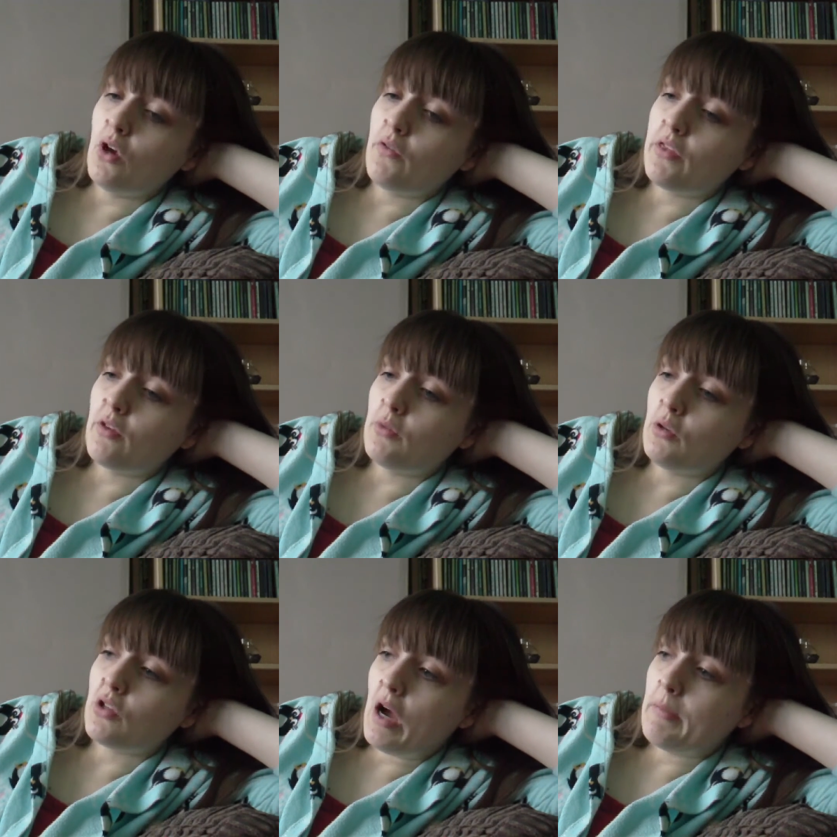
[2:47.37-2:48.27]
No rhythm,
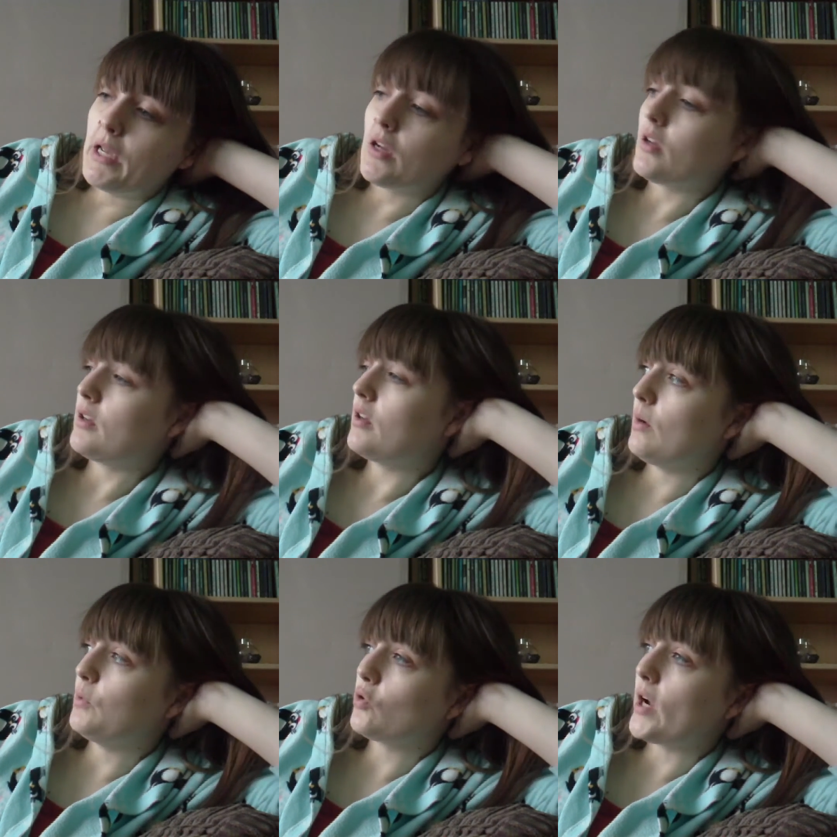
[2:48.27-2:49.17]
no timing.
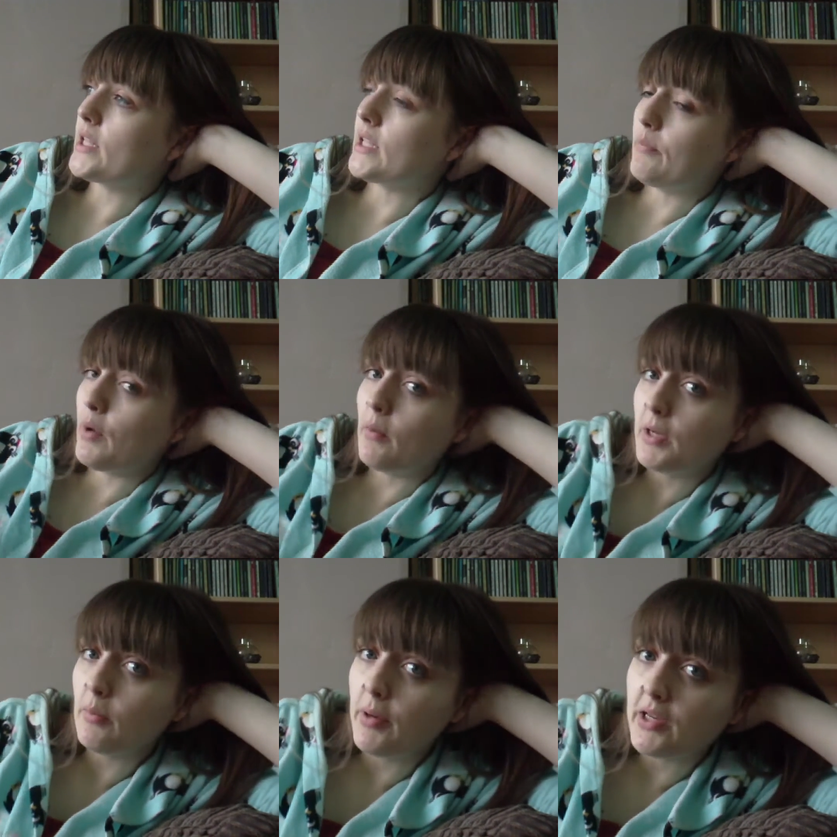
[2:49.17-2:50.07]
I'm not great at it, but I'm
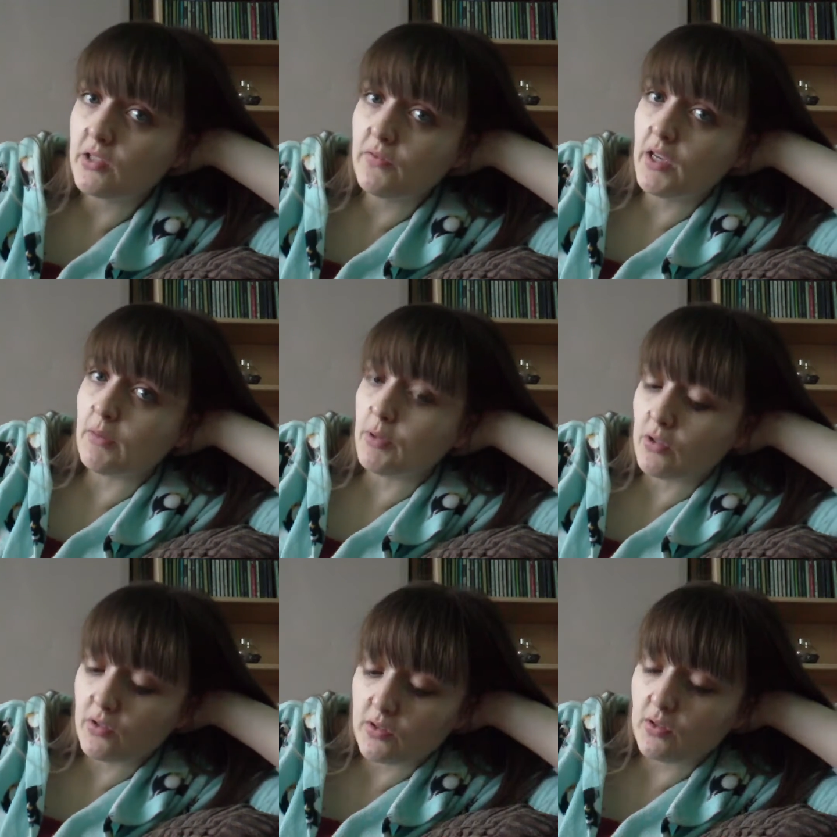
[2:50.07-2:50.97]
gonna persevere,
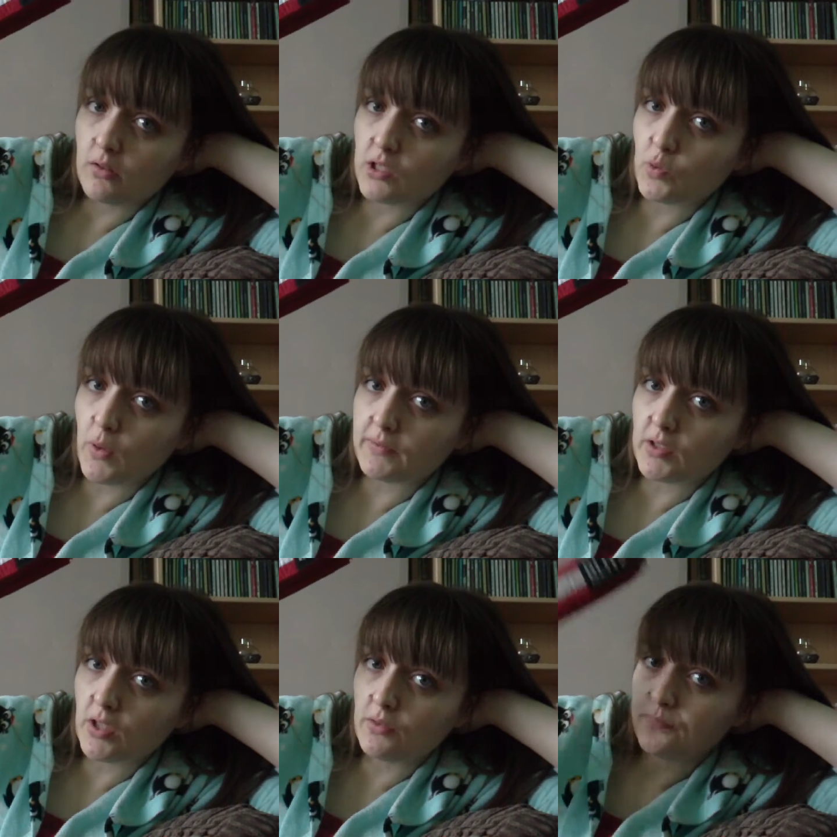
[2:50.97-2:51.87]
because that's what you have
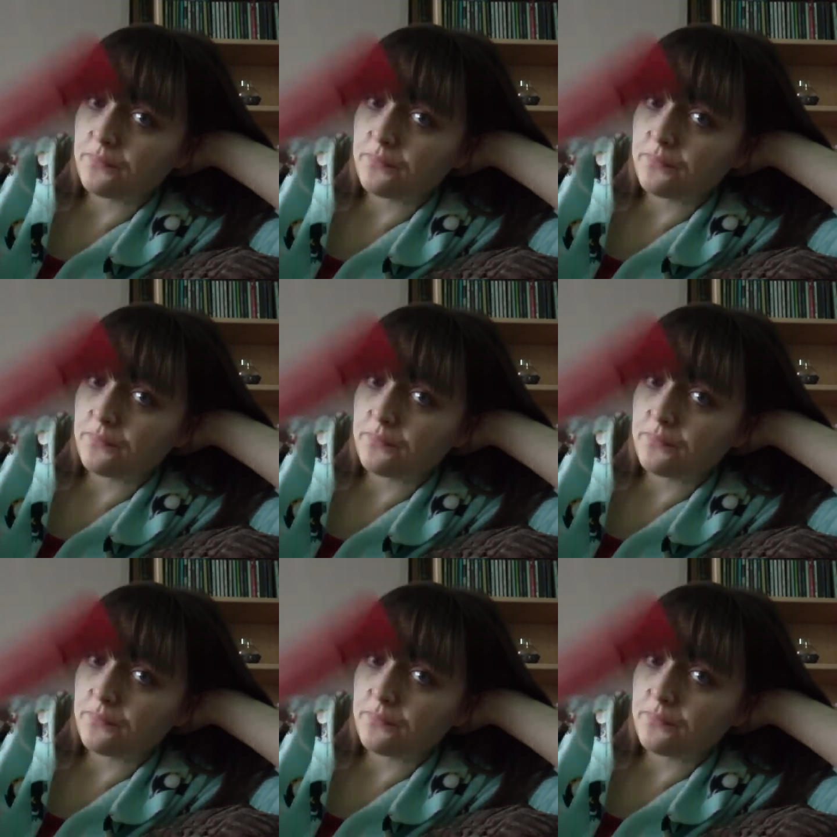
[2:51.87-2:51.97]
to do.